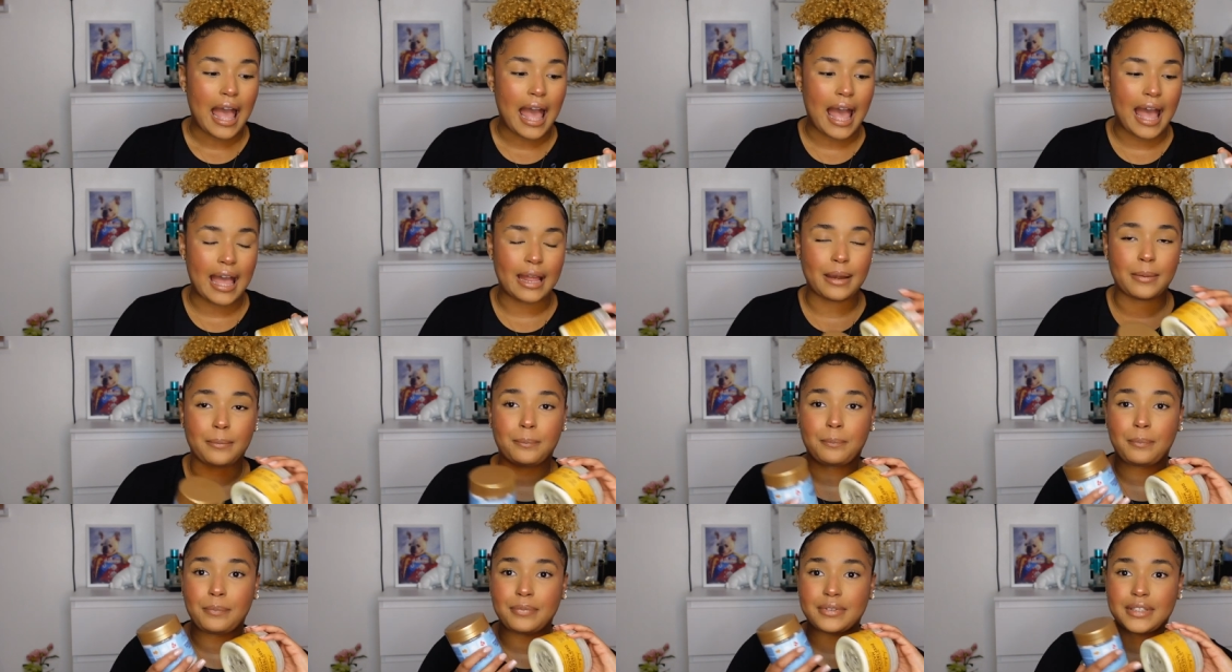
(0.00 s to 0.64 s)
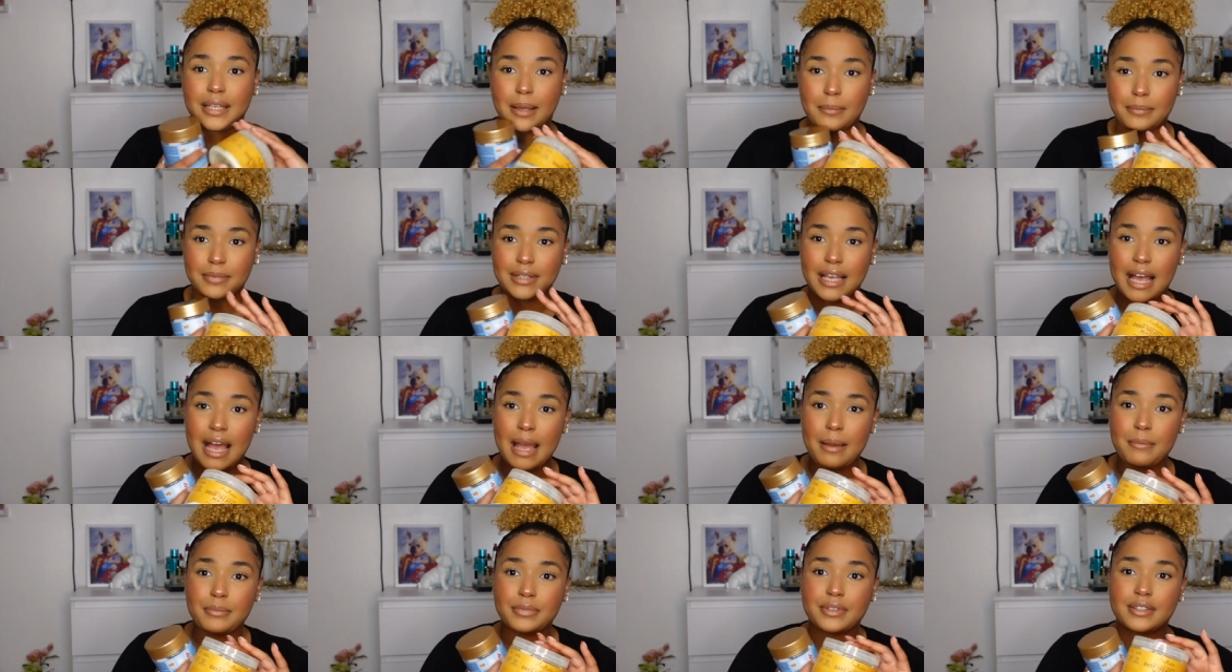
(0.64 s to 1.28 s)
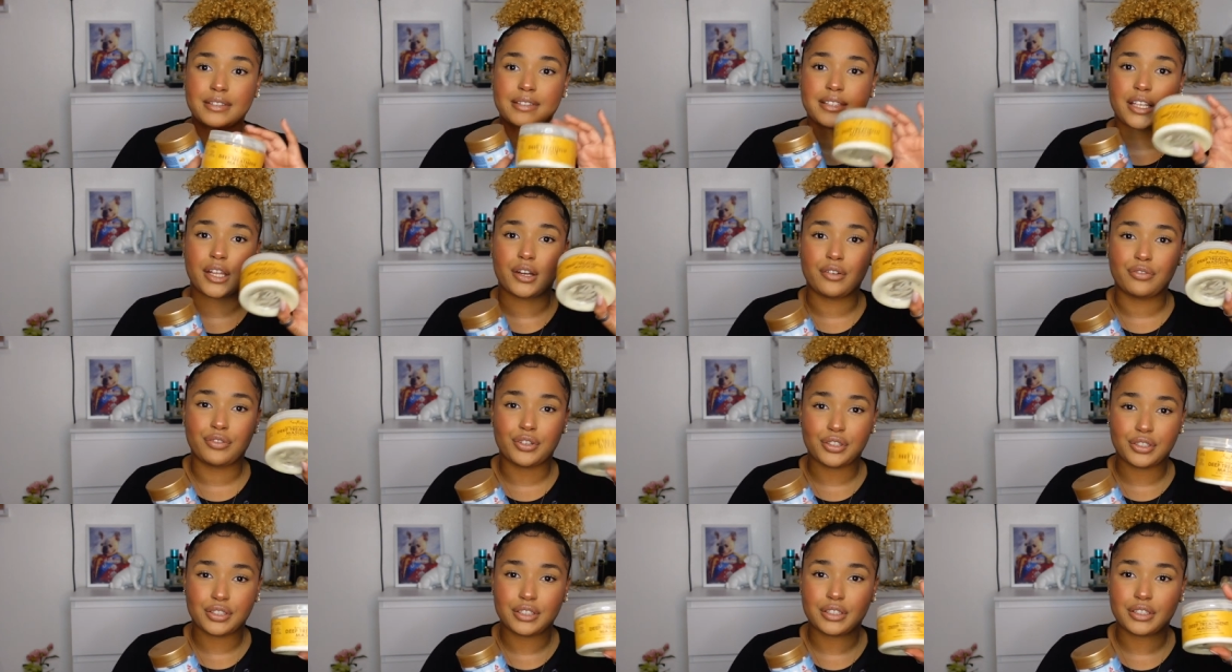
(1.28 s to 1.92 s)
And sometimes instead of
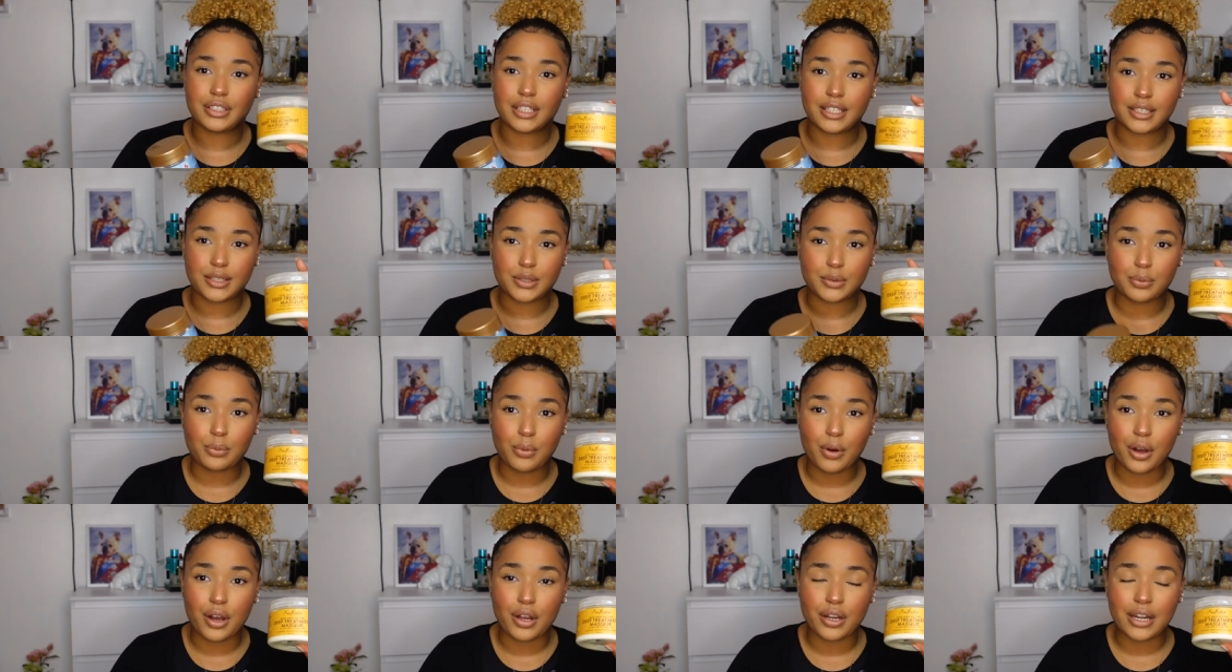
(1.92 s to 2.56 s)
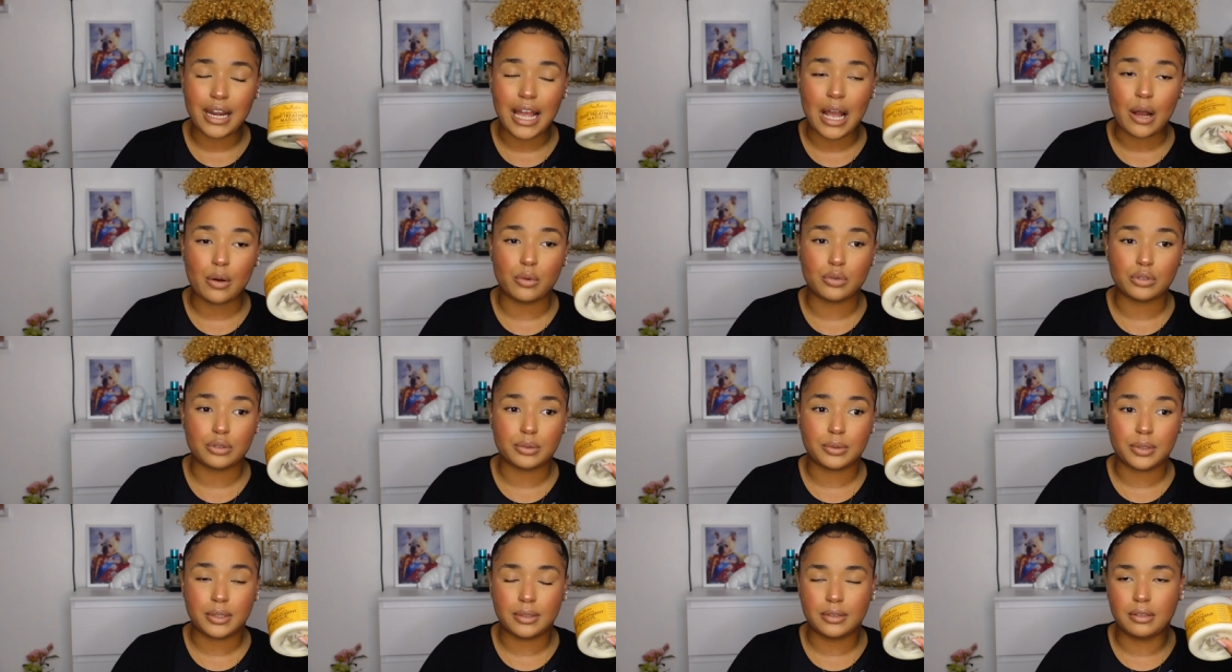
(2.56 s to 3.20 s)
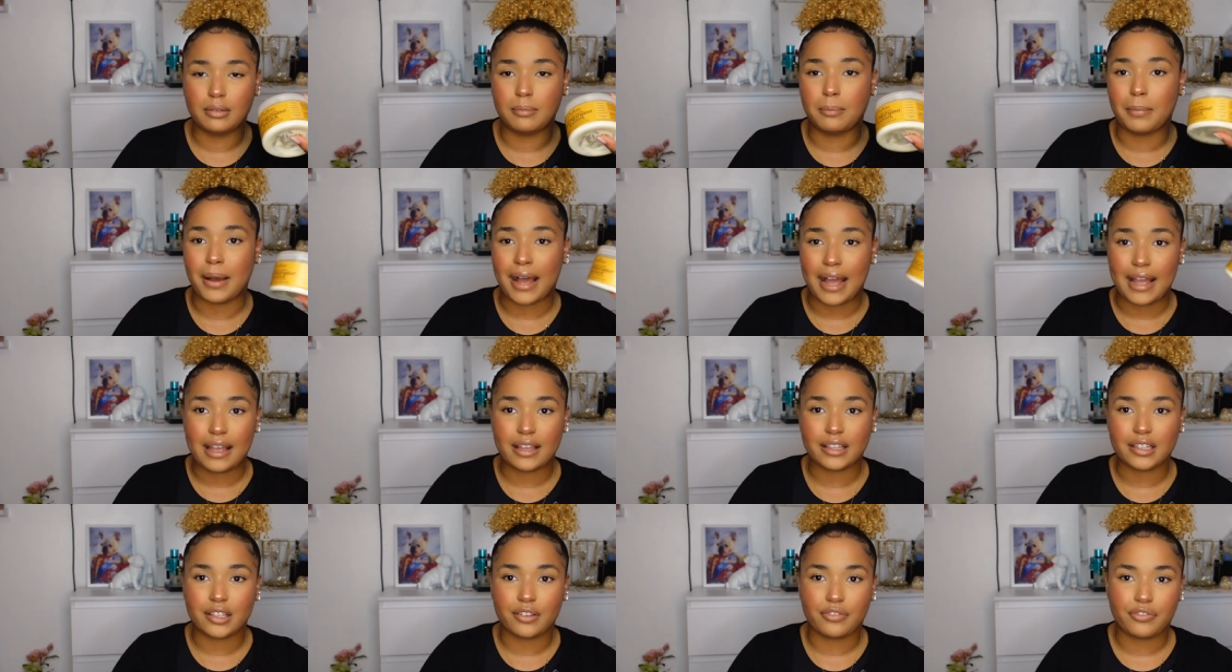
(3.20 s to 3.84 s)
using this one, I would buy
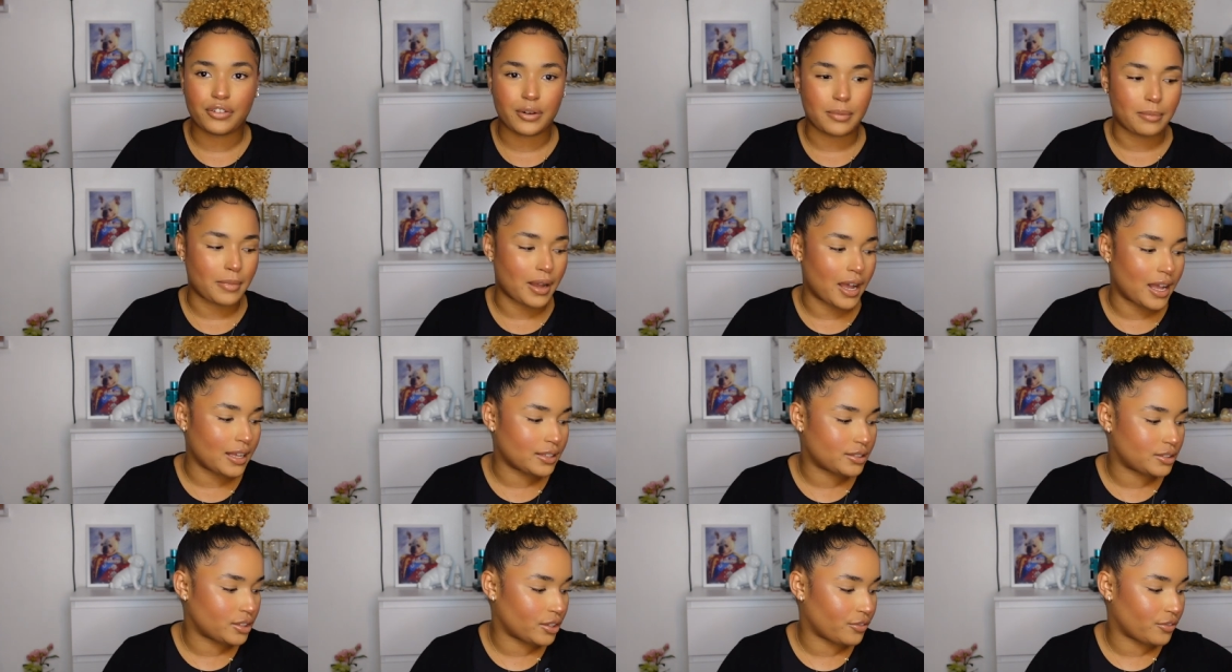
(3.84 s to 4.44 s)
a different mask.